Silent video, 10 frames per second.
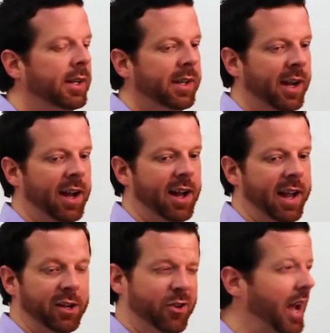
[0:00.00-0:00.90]
And
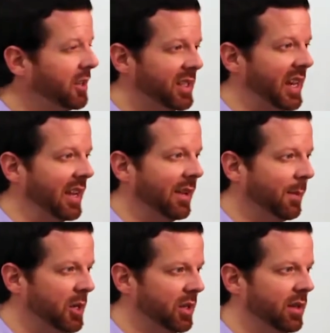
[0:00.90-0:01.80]
you're not just taking
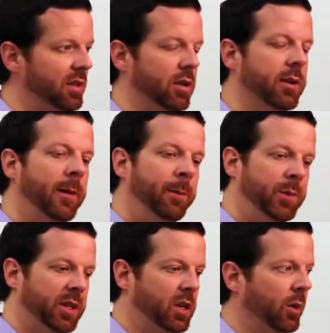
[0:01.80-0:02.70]
missions, you're
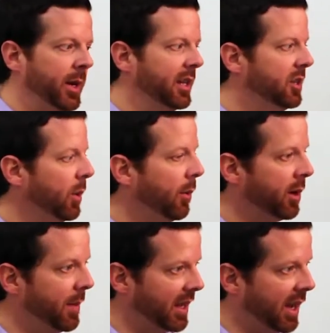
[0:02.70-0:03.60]
determining, do I want to
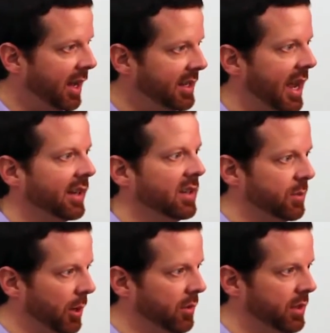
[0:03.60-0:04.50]
make contact and spread
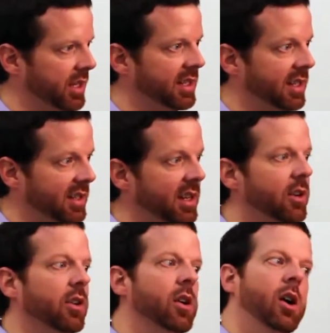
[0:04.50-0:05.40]
the resistance here?